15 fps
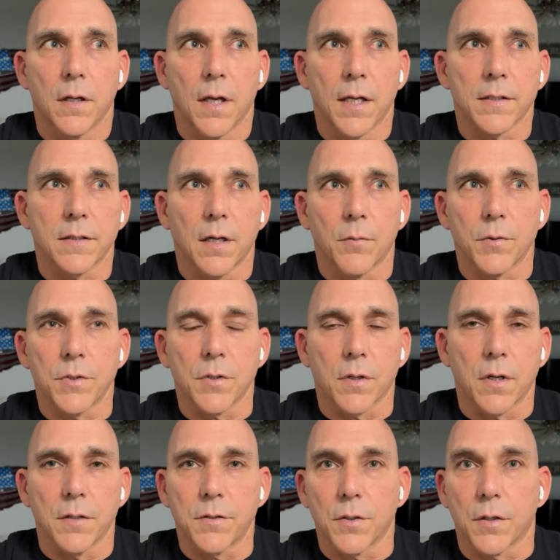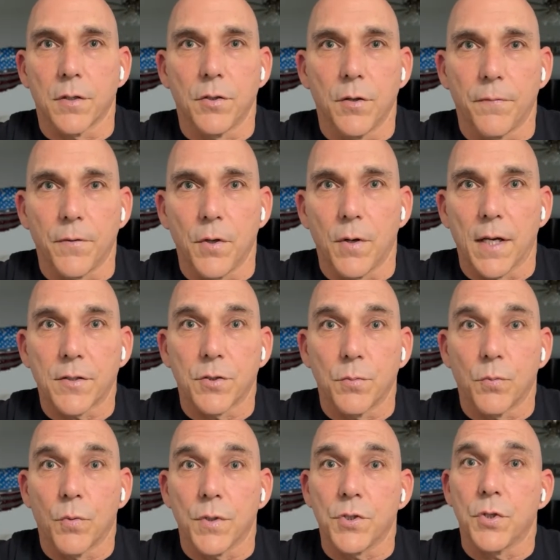Ask not what your country can do for you. Ask
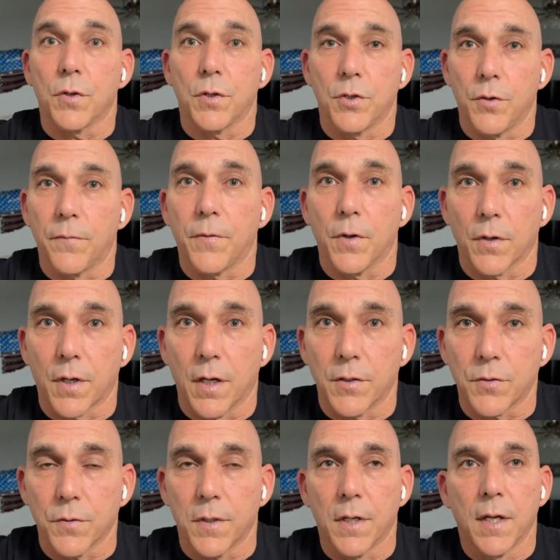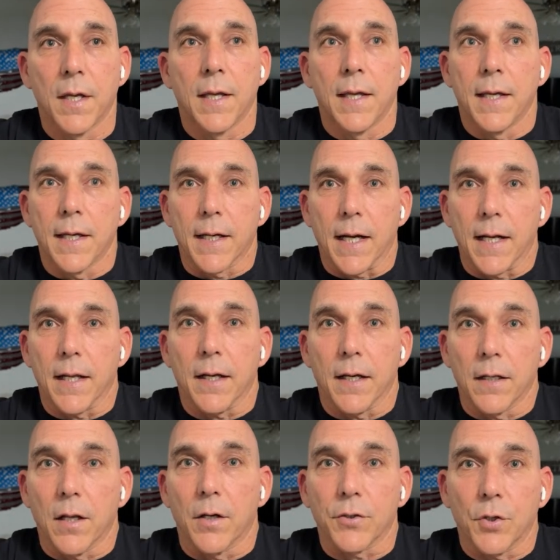what you can do for your country. Kind of
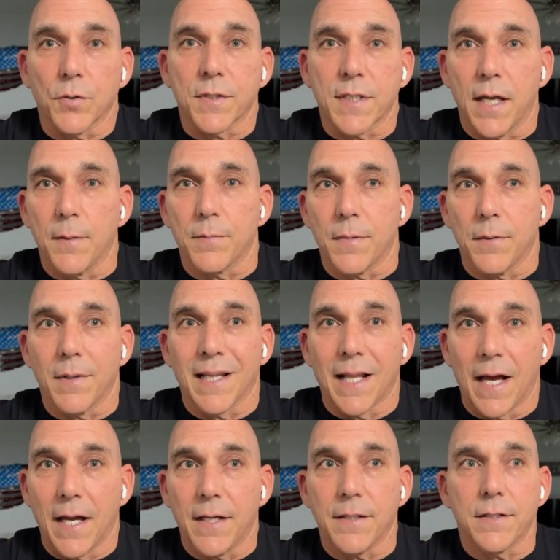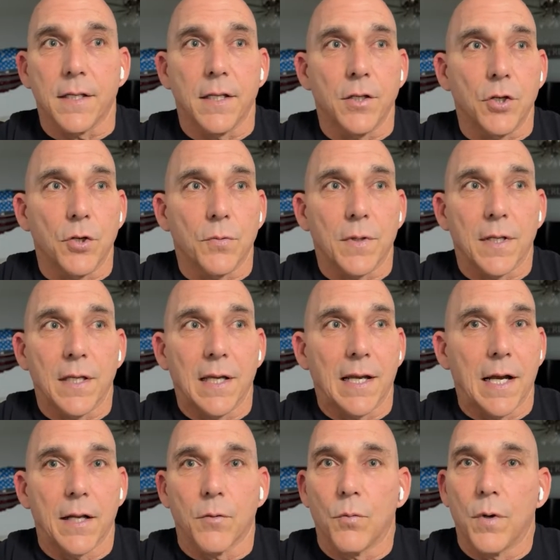along those same lines. And you
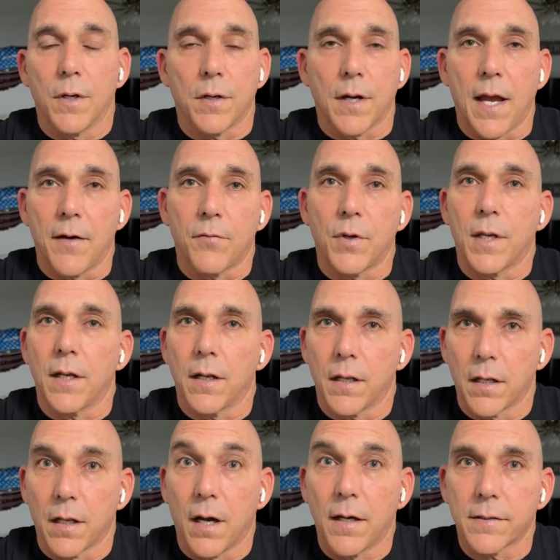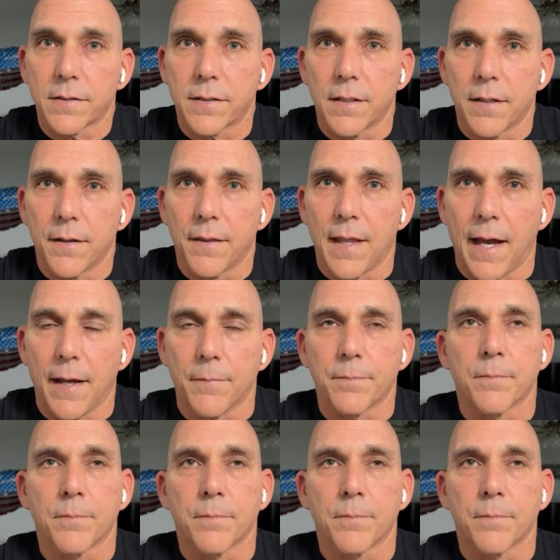got to wonder, have we lost that?